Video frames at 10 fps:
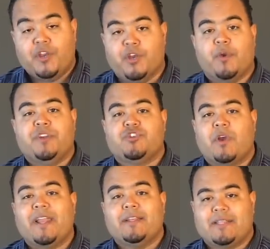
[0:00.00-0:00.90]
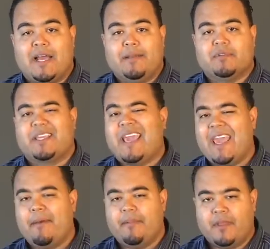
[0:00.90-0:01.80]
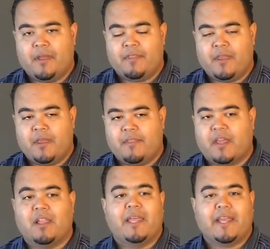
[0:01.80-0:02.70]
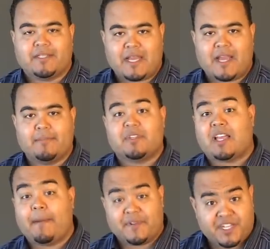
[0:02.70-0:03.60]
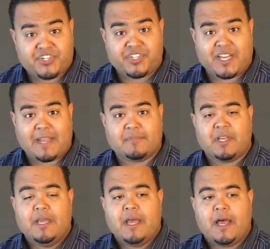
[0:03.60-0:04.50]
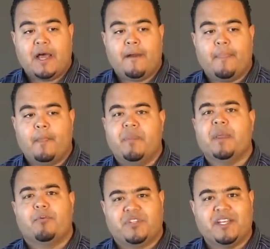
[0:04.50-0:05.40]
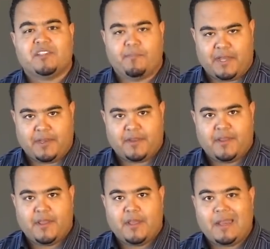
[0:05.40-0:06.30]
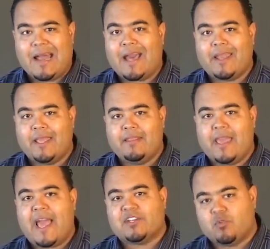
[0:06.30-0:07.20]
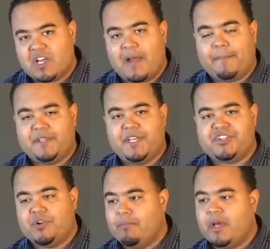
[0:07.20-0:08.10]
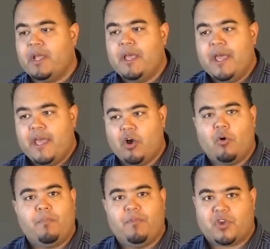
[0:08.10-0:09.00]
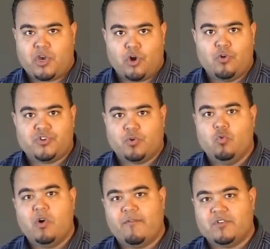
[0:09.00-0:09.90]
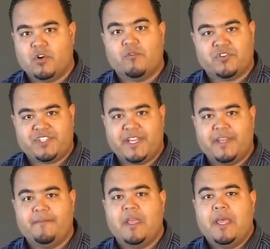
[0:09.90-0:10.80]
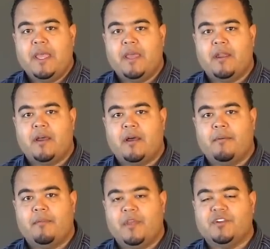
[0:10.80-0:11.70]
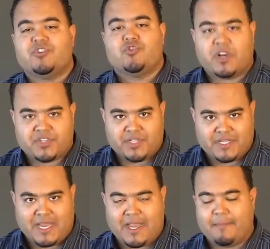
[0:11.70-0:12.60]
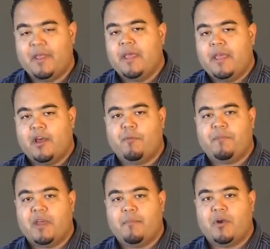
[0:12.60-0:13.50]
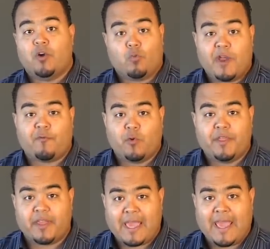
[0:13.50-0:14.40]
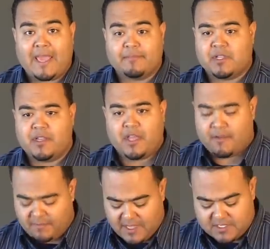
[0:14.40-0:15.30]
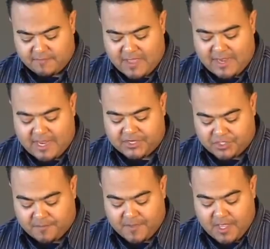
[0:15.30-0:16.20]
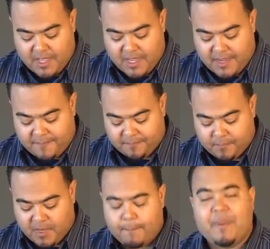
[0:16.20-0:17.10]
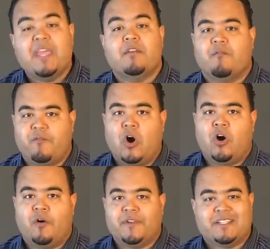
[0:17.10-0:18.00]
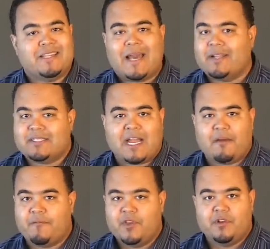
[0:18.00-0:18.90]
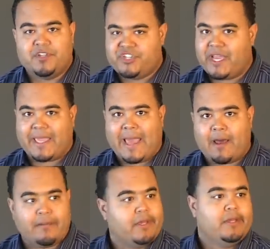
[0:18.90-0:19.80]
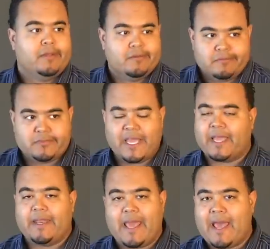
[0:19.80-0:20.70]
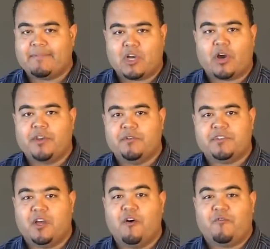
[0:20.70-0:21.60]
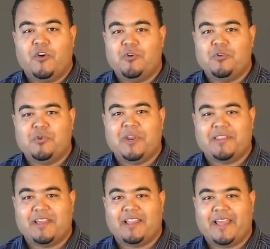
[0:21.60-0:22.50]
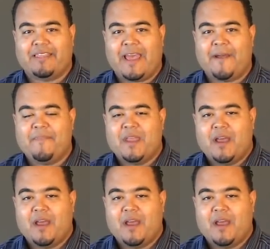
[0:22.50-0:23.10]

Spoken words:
During training times, the clinic times, the competition times, be a participant. Not in the actual competition, but help the coach or whoever's overseeing in the instruction time. Help them referee the games and things of that nature. But be involved. It's not a time for you to check out, take a nap, talk on your cell phone, do anything like that.